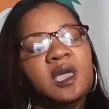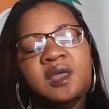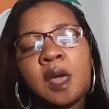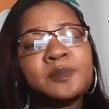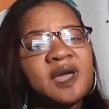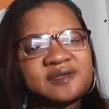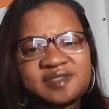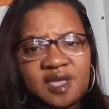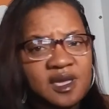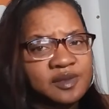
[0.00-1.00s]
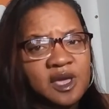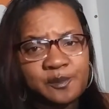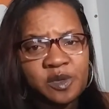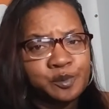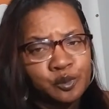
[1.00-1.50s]
and I'm not saying
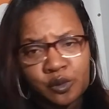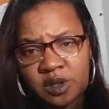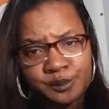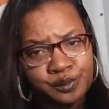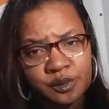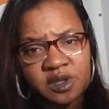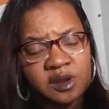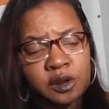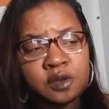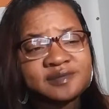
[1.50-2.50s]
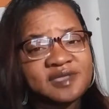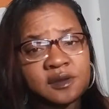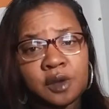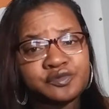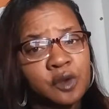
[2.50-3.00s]
that people in Houston
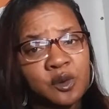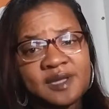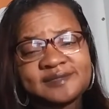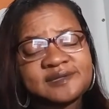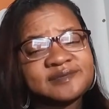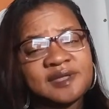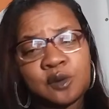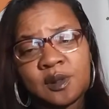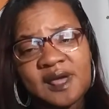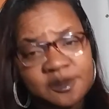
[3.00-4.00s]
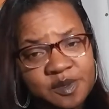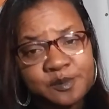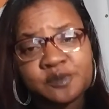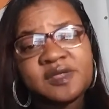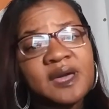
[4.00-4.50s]
don't throw hands, because I know a lot of
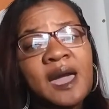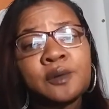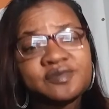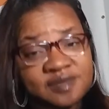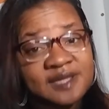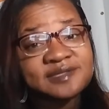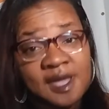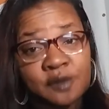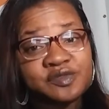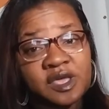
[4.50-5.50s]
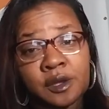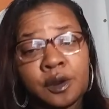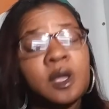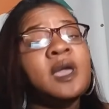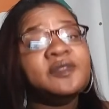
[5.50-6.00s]
people that's out
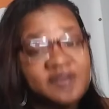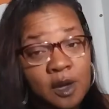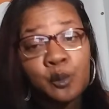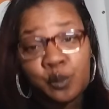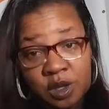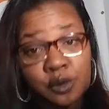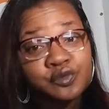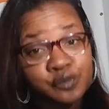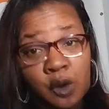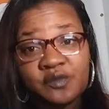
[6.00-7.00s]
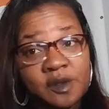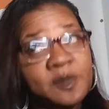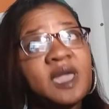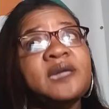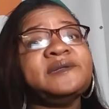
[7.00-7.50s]
there that will throw them
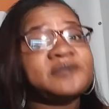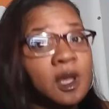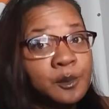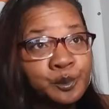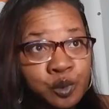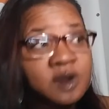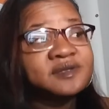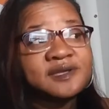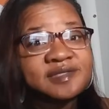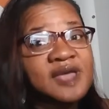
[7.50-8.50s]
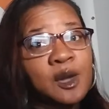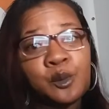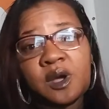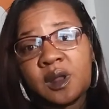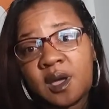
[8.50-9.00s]
hands. Brooke just not
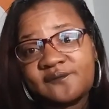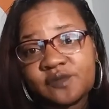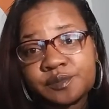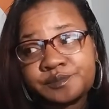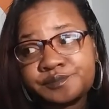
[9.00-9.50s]
one of them.